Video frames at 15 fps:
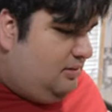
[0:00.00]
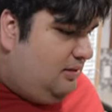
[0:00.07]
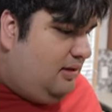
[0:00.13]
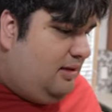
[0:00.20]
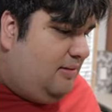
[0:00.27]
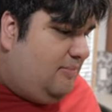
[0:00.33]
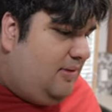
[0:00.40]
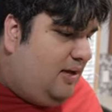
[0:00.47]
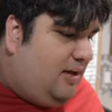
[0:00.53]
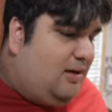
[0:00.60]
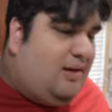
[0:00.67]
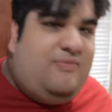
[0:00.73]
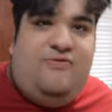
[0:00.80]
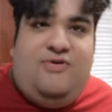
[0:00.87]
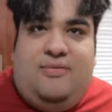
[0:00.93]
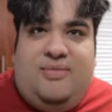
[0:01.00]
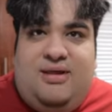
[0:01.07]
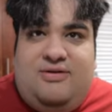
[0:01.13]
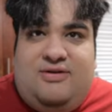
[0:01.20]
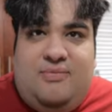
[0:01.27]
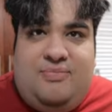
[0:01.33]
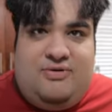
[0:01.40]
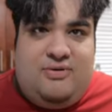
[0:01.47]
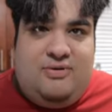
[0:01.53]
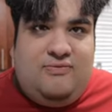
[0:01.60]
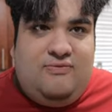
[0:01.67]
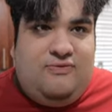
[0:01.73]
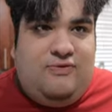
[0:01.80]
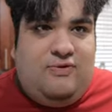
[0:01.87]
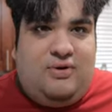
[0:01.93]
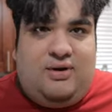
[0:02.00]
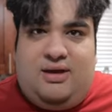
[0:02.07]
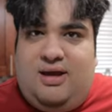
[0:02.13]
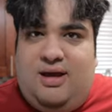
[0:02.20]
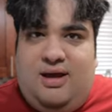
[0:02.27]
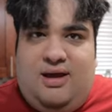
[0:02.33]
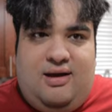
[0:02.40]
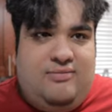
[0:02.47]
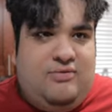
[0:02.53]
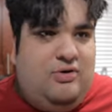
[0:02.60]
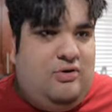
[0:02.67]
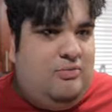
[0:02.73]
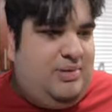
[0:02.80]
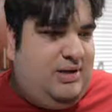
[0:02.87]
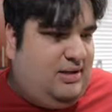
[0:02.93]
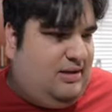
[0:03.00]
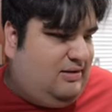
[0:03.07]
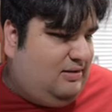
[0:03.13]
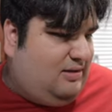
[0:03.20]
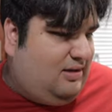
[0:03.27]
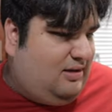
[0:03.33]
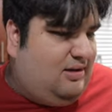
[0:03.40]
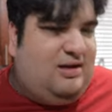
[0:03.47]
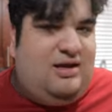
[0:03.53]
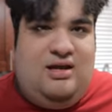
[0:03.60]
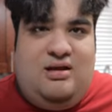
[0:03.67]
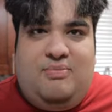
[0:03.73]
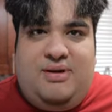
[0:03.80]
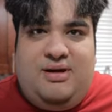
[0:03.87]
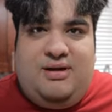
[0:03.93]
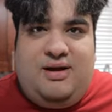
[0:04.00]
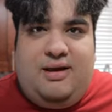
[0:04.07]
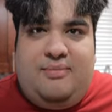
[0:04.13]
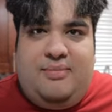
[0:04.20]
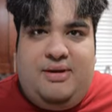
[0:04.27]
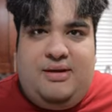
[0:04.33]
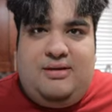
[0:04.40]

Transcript: Yeah, man, I'm filming this episode in 4K. I'm hoping this thing can heat up in time.